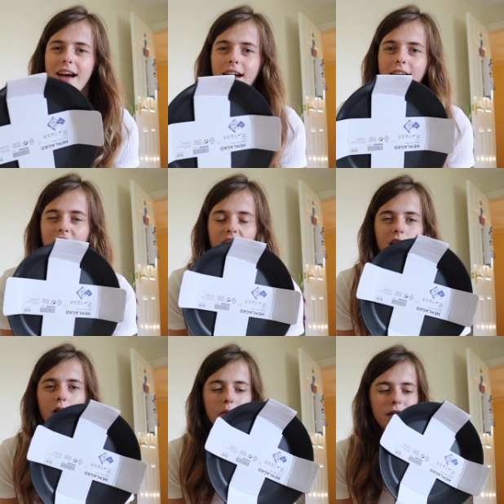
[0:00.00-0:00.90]

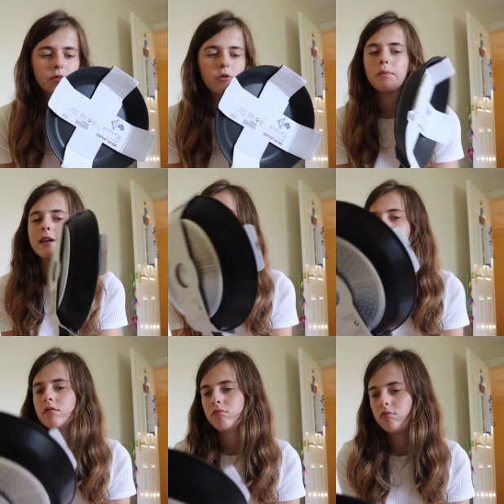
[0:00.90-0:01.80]
Um, it's probably
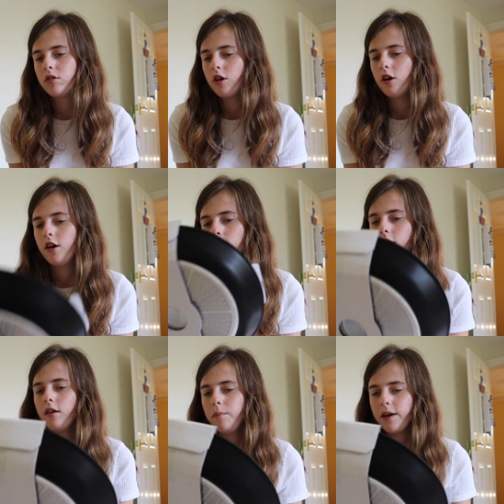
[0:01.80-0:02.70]

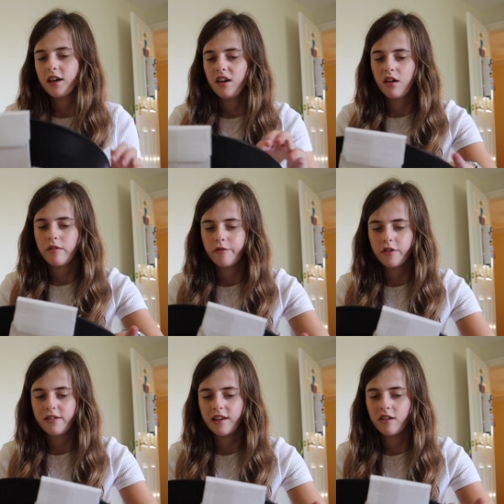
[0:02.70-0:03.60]
big enough for
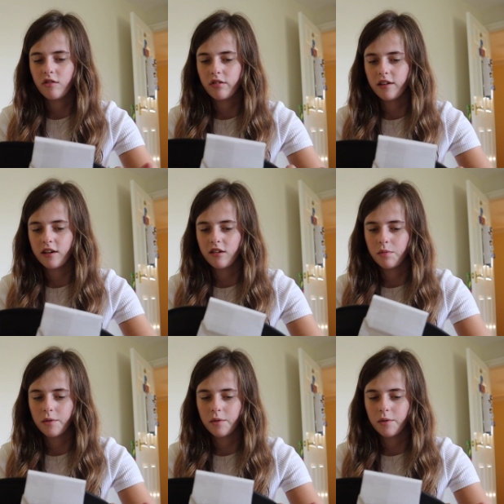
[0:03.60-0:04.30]
single things,